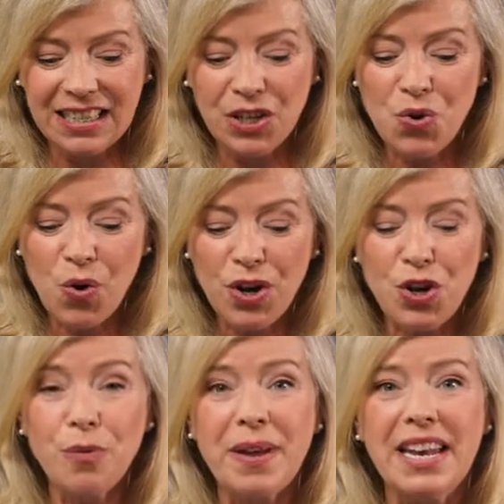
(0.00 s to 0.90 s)
Lenore
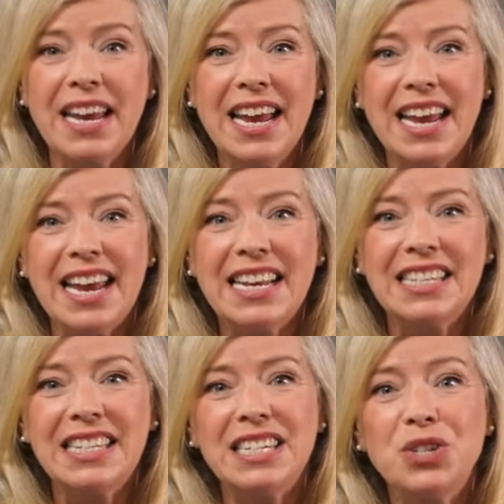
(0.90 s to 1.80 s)
Newman
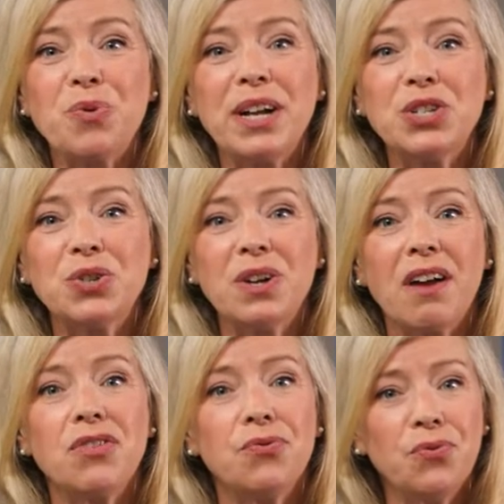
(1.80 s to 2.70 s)
is the director
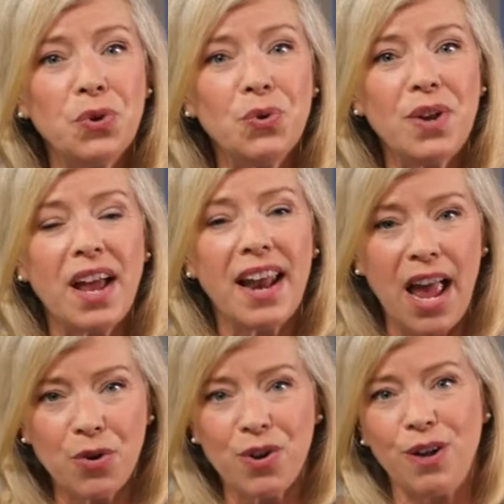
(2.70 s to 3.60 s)
of the Food and
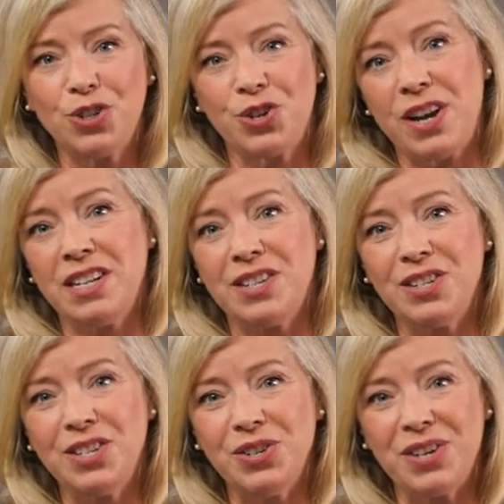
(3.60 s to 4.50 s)
Agriculture
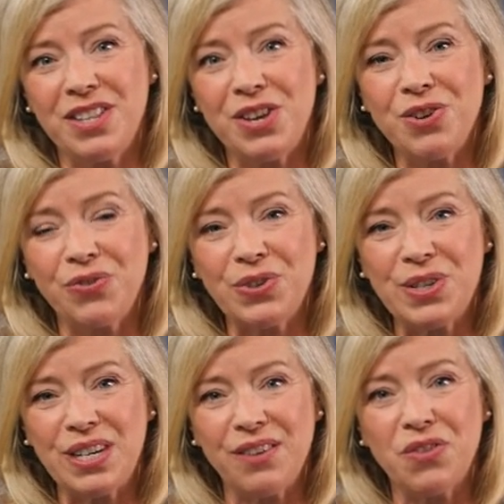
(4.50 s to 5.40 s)
Institute at the
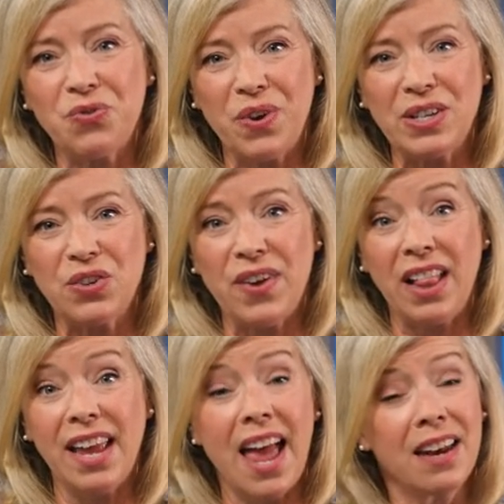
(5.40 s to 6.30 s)
University of the Fraser
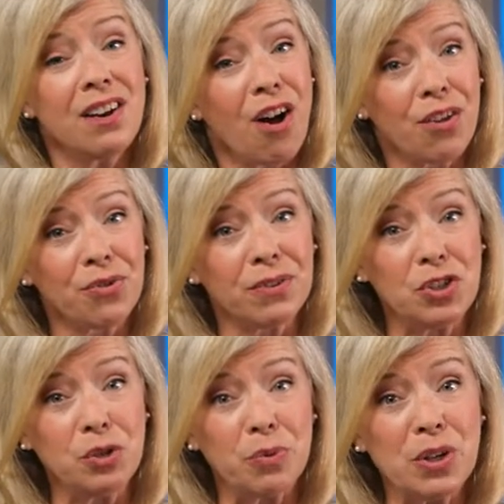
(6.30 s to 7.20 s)
Valley and an author of
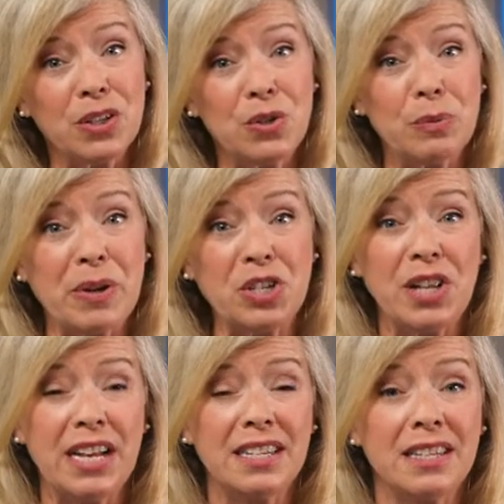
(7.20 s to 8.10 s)
two books who
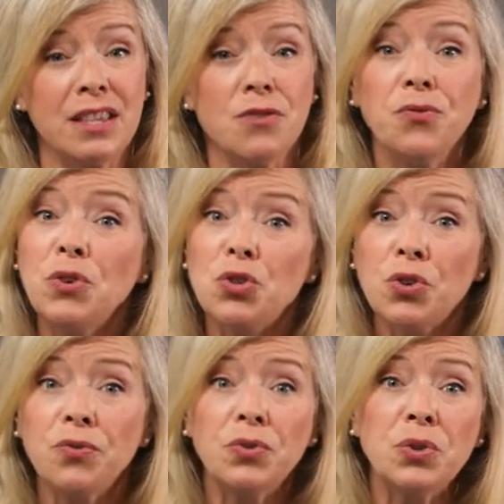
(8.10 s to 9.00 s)
specializes in the
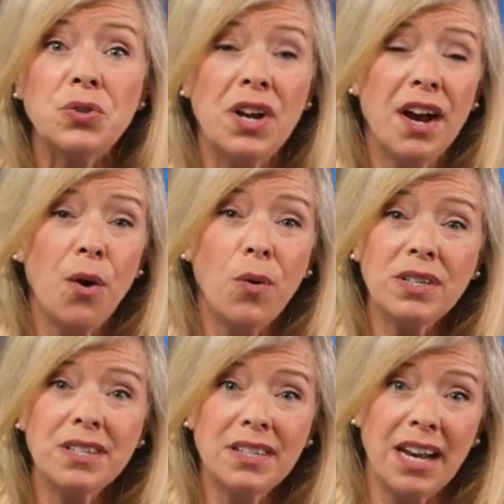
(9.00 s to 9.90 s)
future of food,
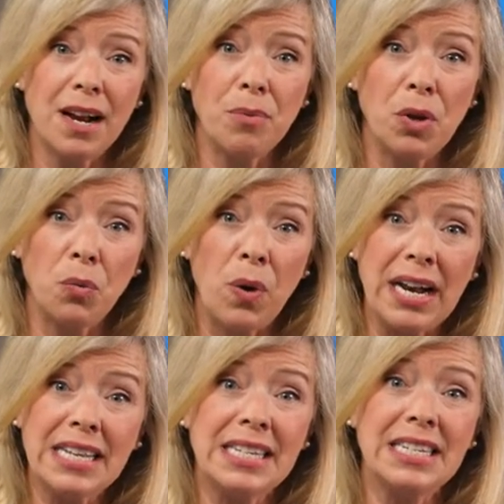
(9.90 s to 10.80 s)
what's sustainable and what
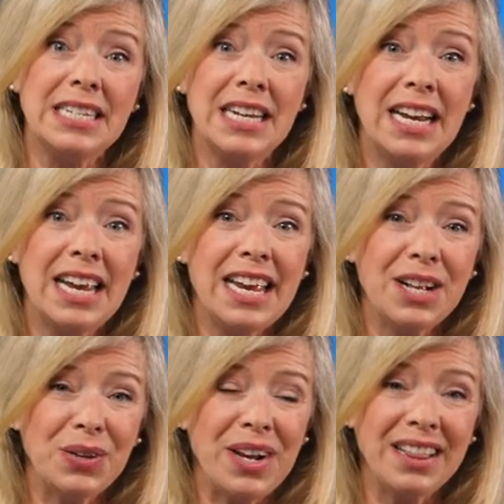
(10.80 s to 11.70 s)
isn't,
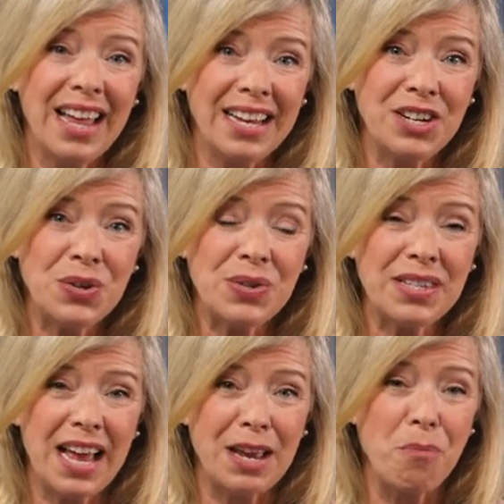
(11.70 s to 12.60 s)
including land
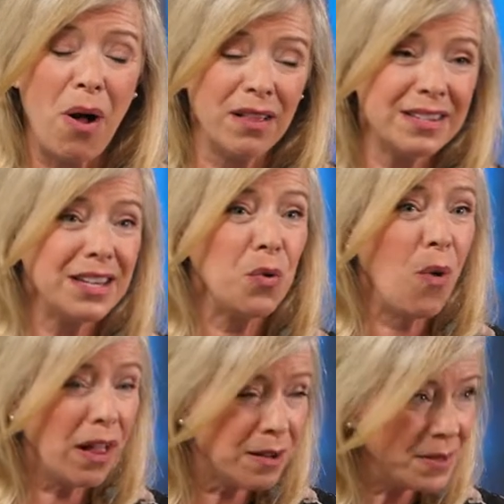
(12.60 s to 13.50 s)
use and policy.
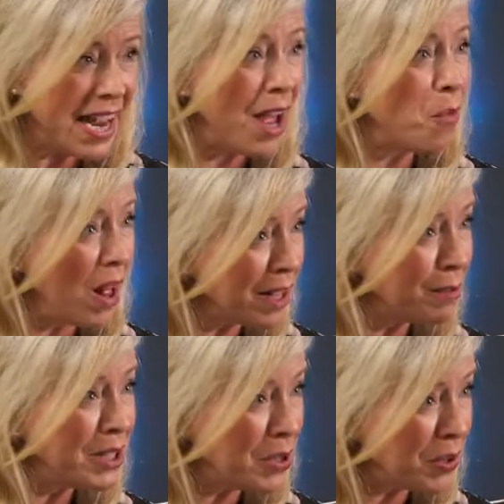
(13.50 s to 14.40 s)
Welcome, Dan.
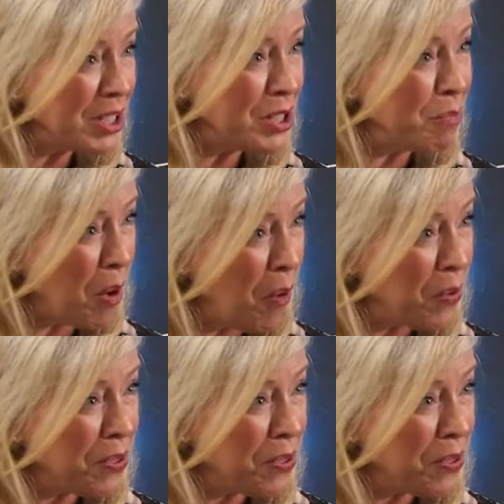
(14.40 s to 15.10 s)
Welcome, Lenore, to you both.